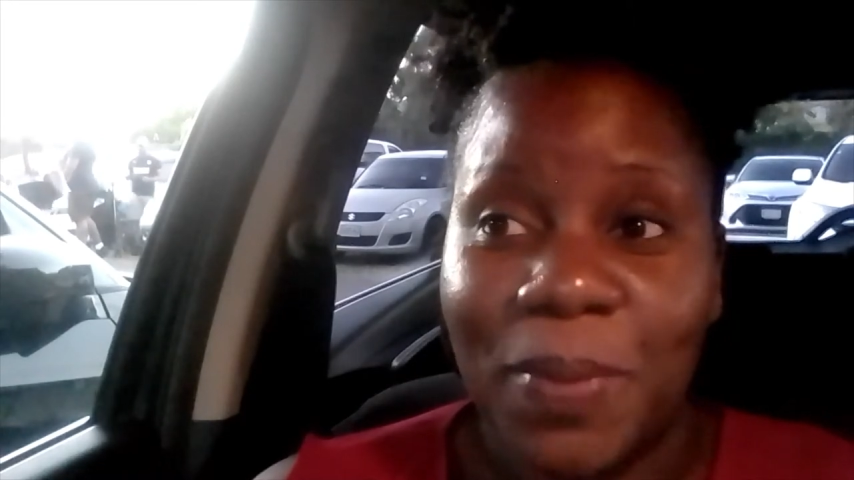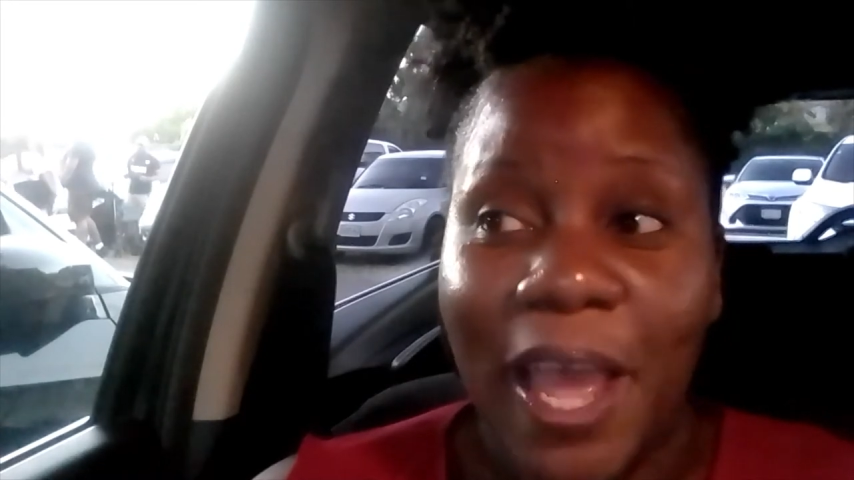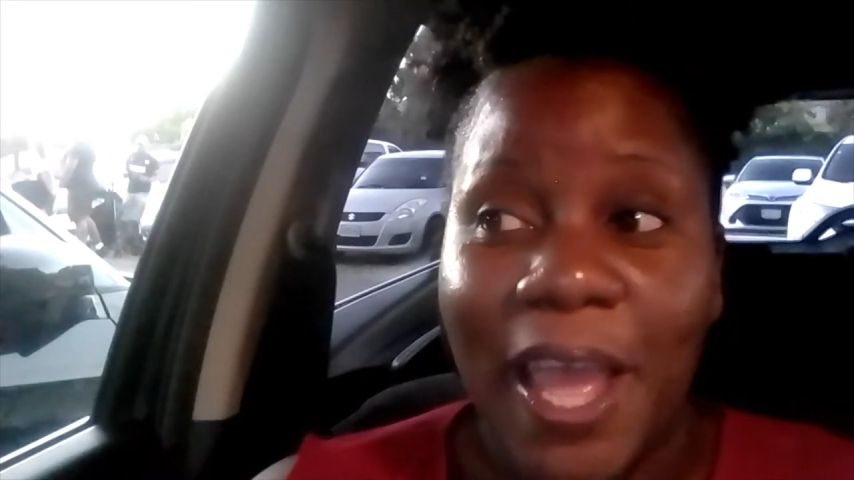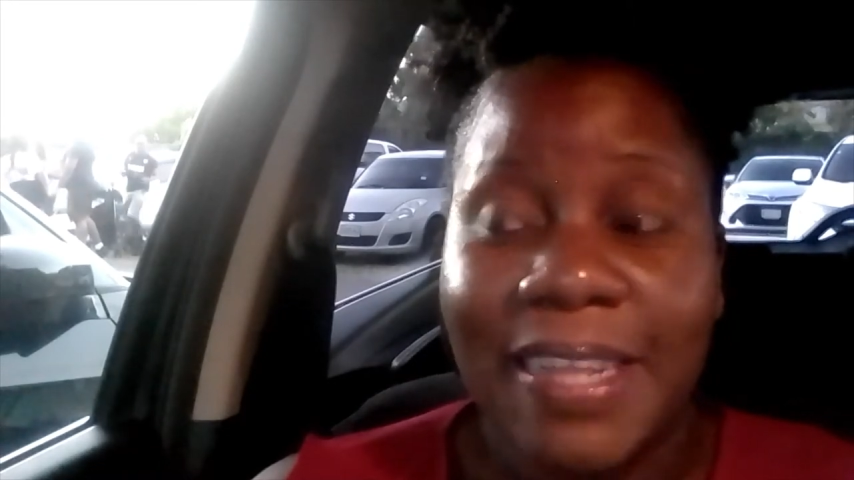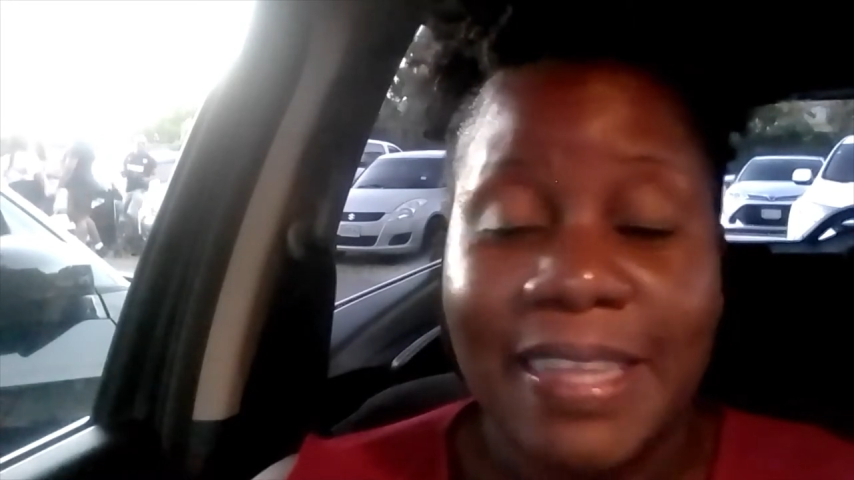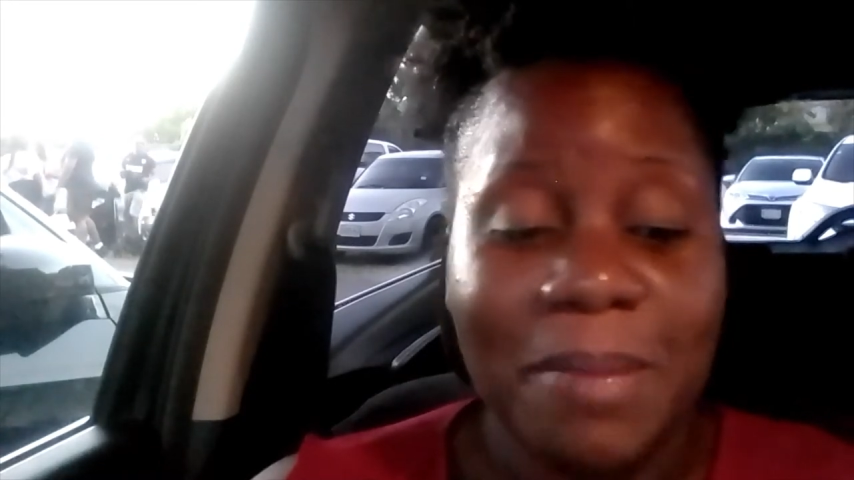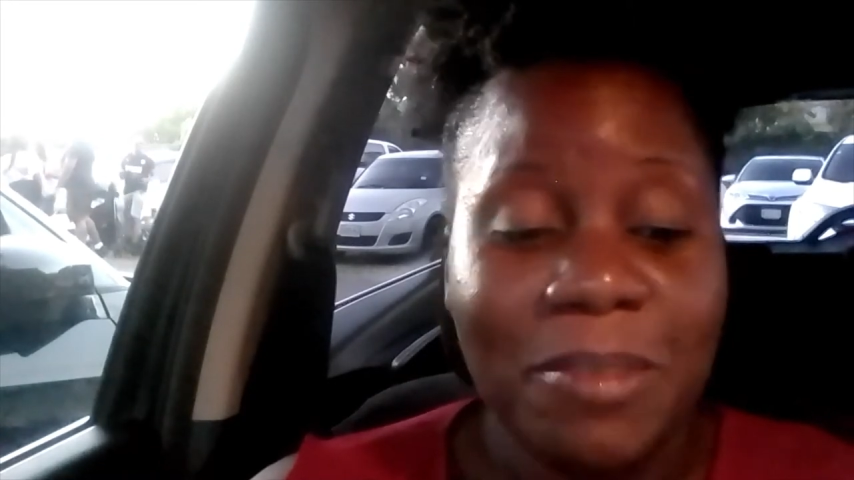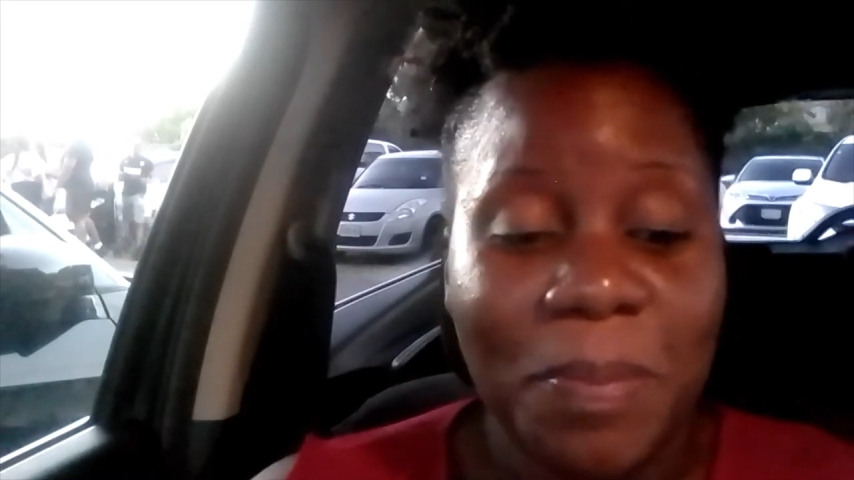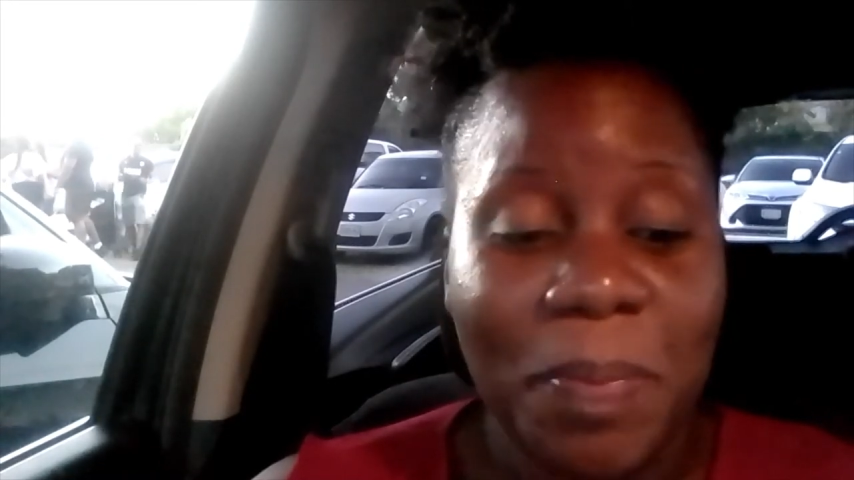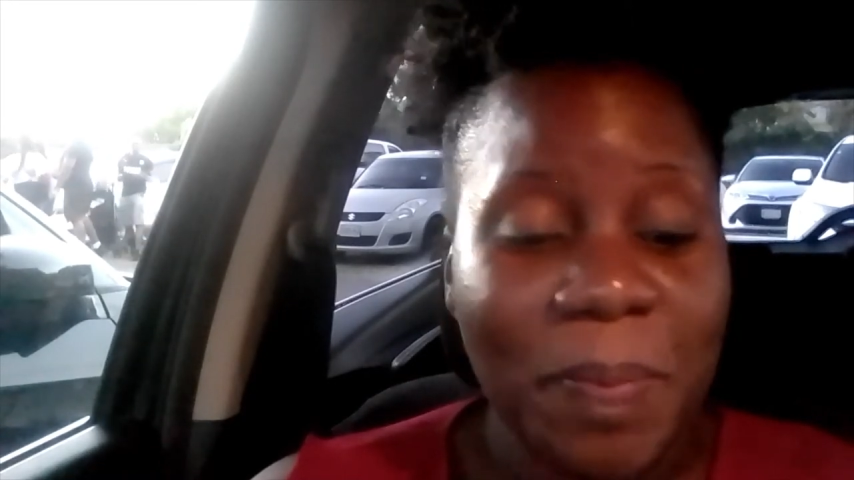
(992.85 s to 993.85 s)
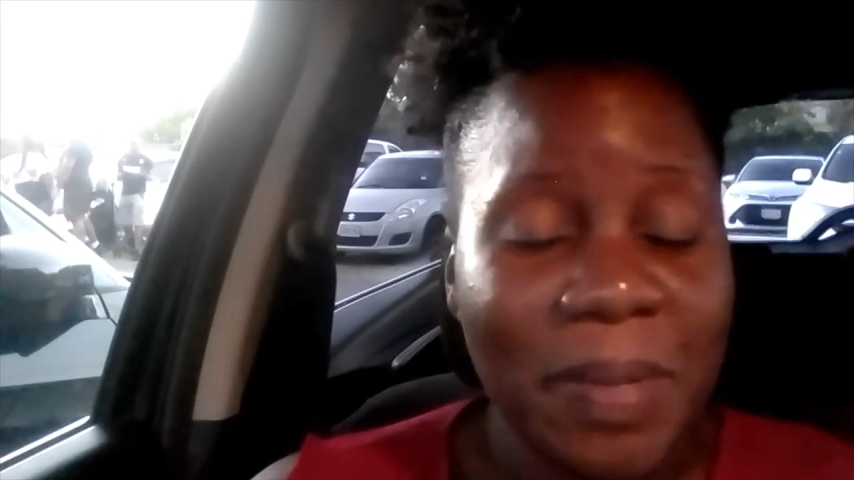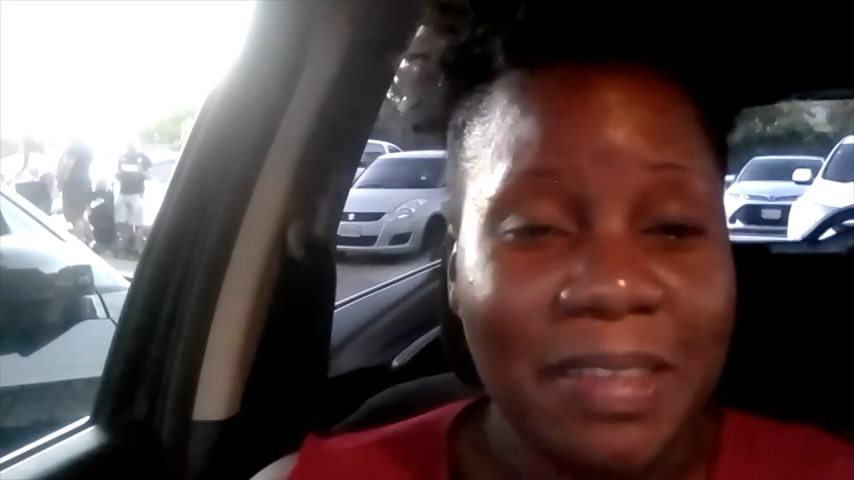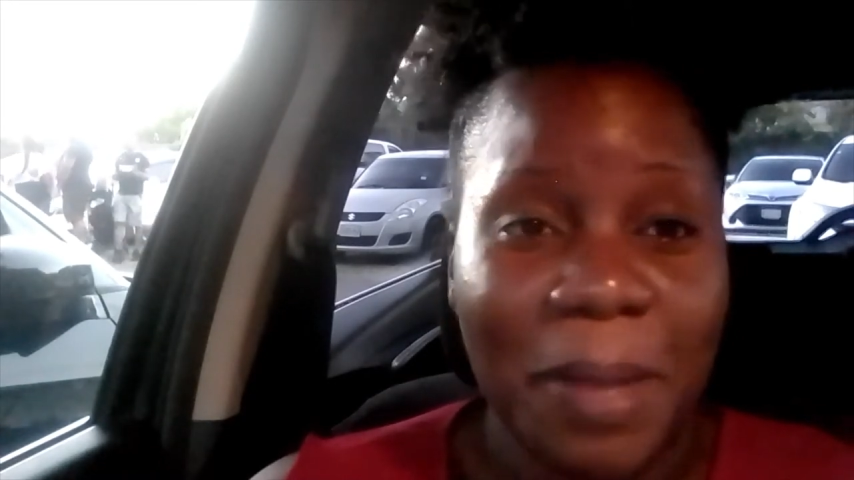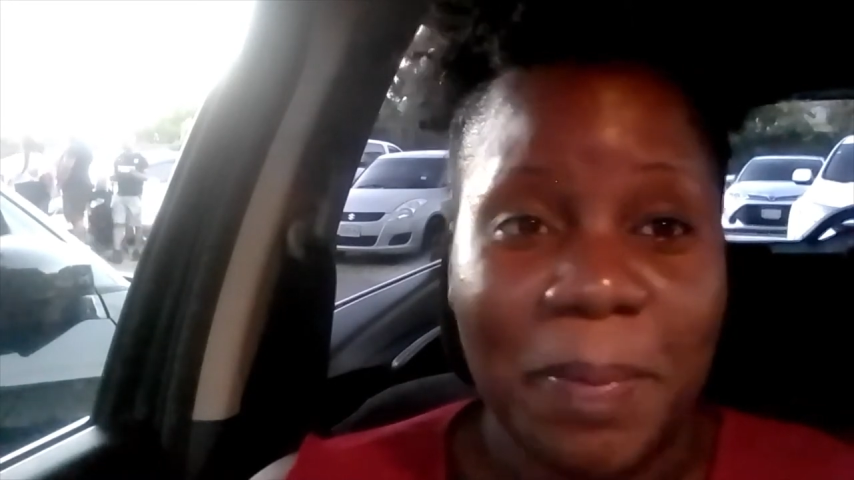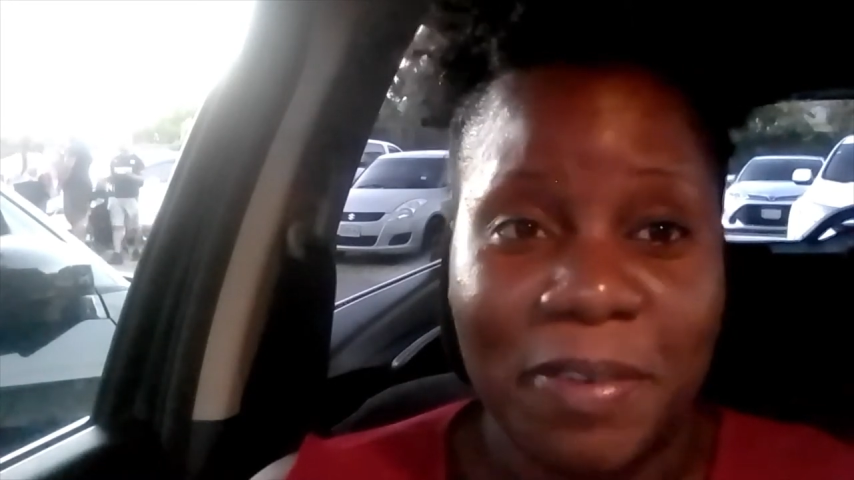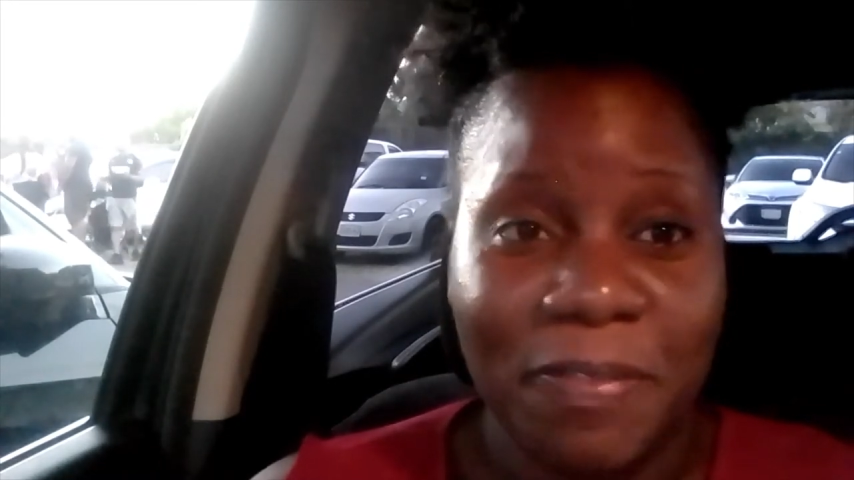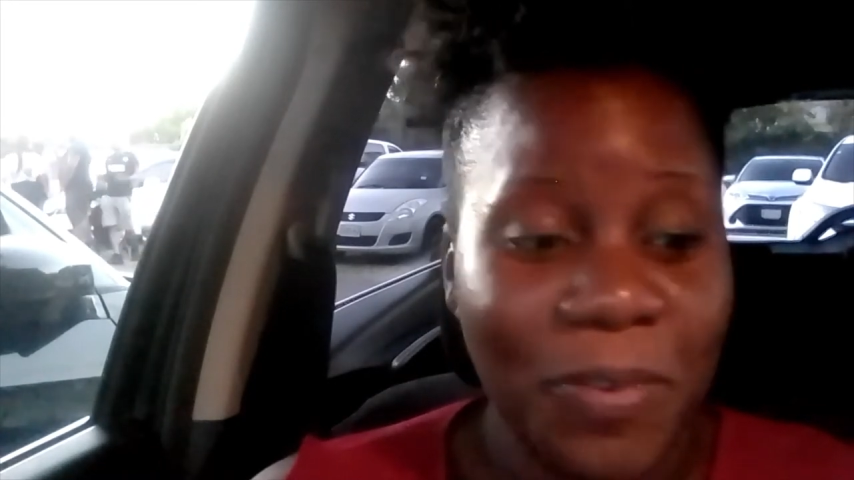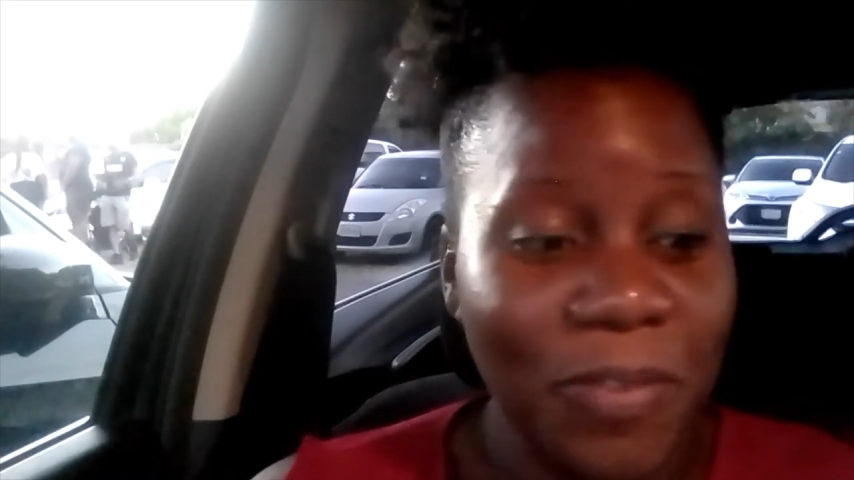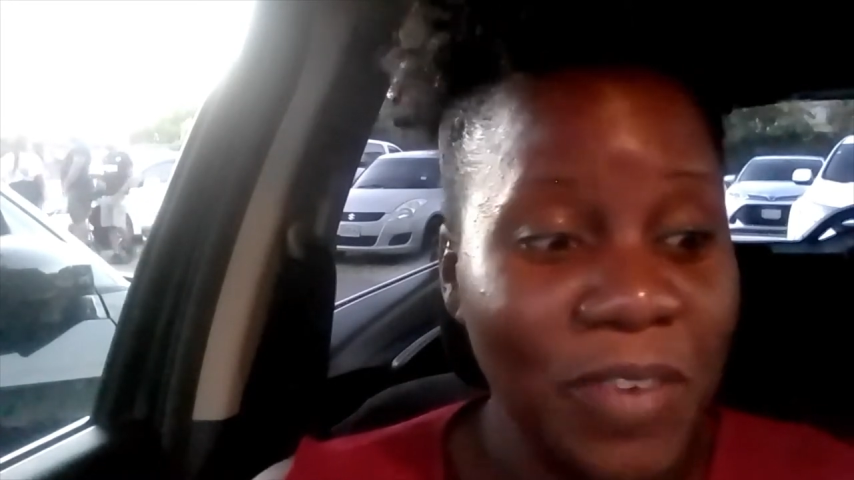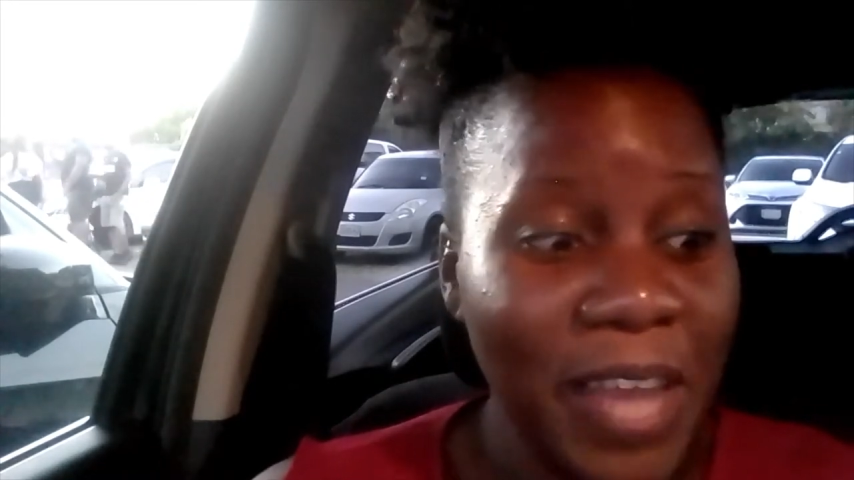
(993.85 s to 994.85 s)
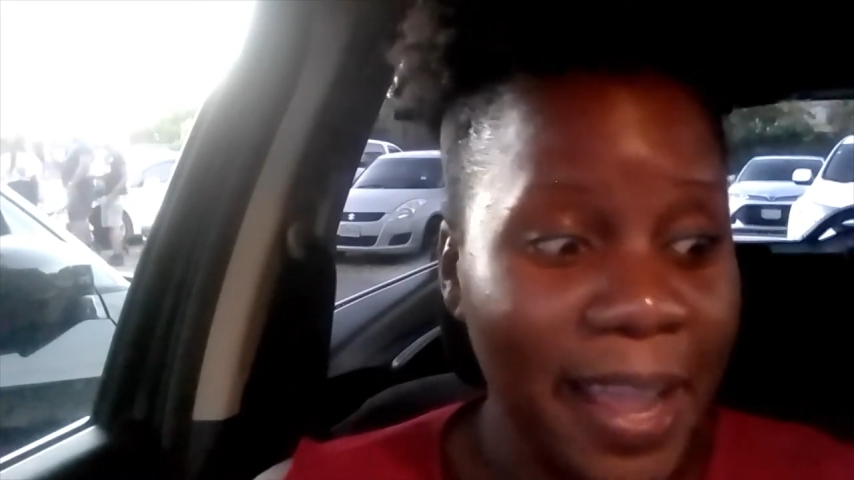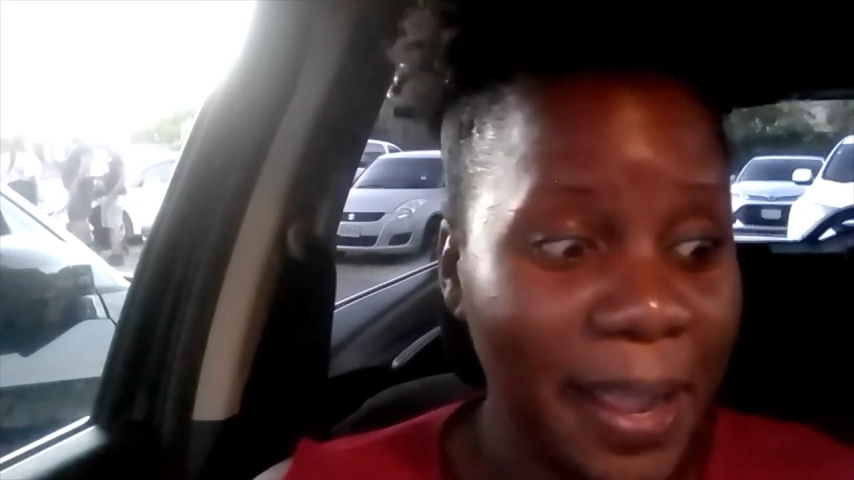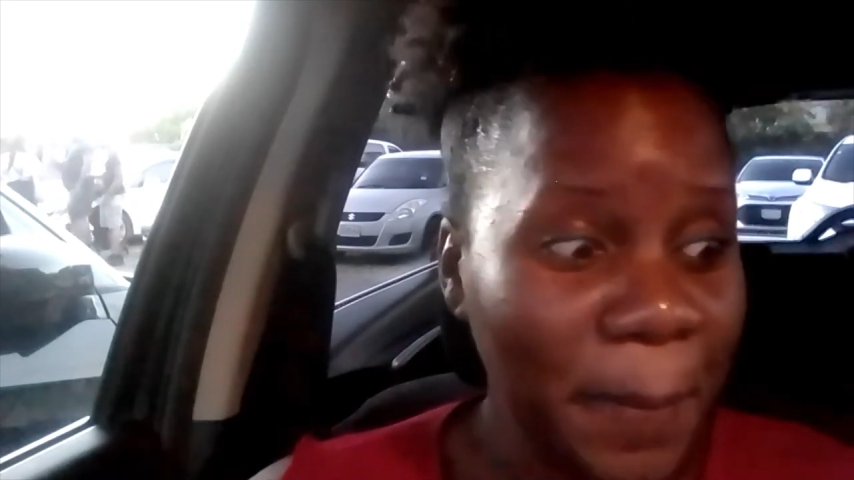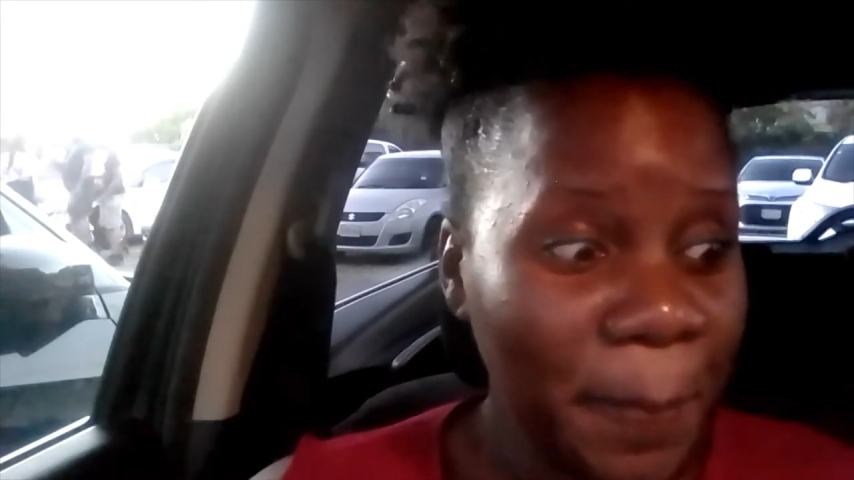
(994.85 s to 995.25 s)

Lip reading: Like, anytime I see people that talk on the phone for like